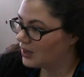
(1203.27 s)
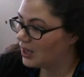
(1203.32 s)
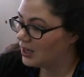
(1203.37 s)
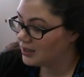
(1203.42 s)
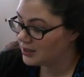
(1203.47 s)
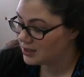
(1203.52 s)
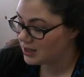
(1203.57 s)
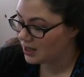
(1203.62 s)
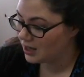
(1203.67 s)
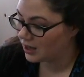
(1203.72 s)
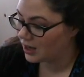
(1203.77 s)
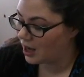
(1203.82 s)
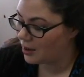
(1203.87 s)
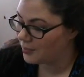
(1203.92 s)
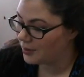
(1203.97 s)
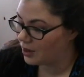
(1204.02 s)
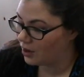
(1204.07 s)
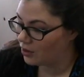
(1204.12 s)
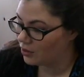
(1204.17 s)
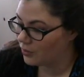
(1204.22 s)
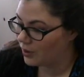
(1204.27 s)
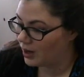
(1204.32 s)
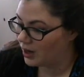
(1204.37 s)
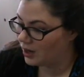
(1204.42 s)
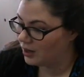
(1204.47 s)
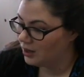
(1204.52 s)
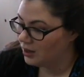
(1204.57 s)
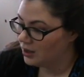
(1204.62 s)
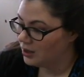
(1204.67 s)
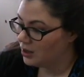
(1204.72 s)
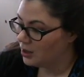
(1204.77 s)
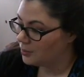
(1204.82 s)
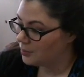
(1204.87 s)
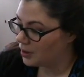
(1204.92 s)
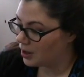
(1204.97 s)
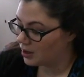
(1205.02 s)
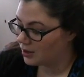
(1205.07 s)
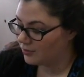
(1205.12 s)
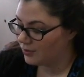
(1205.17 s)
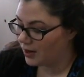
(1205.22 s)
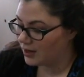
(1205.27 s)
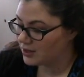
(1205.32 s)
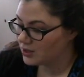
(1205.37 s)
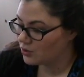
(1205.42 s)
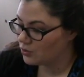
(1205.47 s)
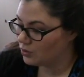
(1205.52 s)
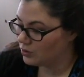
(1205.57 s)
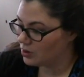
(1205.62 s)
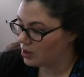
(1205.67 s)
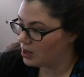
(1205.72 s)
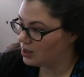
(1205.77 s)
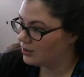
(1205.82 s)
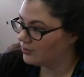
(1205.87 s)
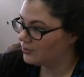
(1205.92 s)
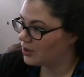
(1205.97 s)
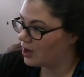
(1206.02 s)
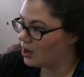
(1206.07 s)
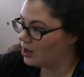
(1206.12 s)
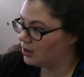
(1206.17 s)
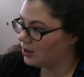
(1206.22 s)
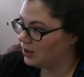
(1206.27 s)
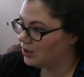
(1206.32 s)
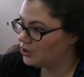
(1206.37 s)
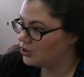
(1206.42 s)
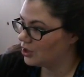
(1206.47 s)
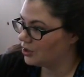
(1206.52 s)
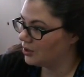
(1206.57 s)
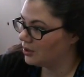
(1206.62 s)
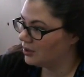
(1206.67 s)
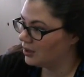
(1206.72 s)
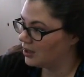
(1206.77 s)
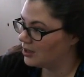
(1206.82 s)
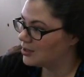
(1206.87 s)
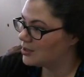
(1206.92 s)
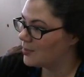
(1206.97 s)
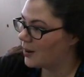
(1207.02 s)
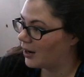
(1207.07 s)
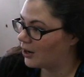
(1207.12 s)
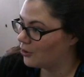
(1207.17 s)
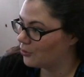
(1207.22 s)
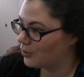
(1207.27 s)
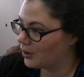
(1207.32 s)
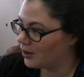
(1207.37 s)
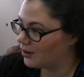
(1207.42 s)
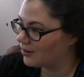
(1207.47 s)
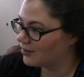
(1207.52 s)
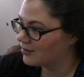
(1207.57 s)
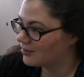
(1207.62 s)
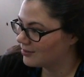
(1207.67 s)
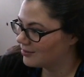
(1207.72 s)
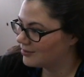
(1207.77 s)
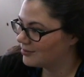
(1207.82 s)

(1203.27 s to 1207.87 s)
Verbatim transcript: It did. It got me all the way, part of high school, all of college, and into my career.